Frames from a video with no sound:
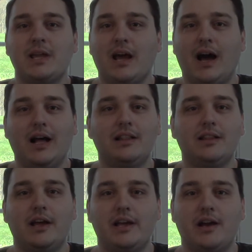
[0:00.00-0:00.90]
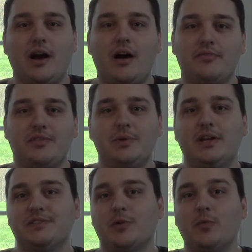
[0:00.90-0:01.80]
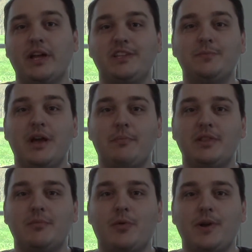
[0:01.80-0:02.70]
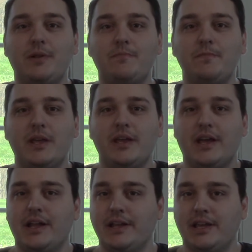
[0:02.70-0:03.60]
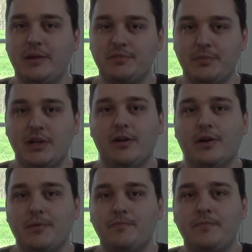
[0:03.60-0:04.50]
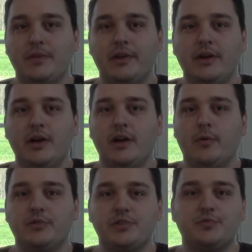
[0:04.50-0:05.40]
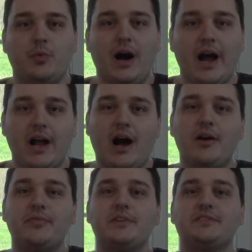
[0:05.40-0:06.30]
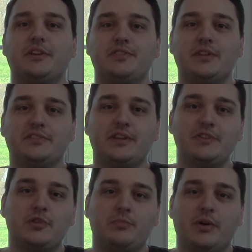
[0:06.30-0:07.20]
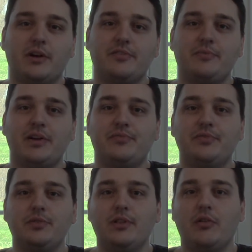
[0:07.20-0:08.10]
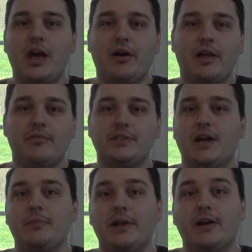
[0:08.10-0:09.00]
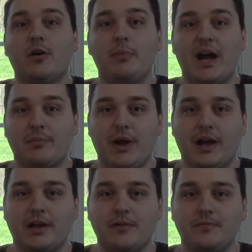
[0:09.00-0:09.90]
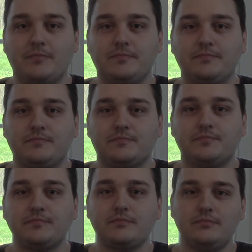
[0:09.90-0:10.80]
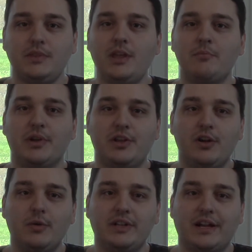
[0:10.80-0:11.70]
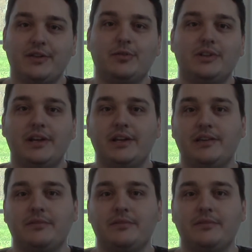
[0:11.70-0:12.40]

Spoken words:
I like coffee because it wakes me up in the morning and it keeps me going. Which is why coffee is such an essential part of my food loadout every time that I go backpacking. But you know what I don't like?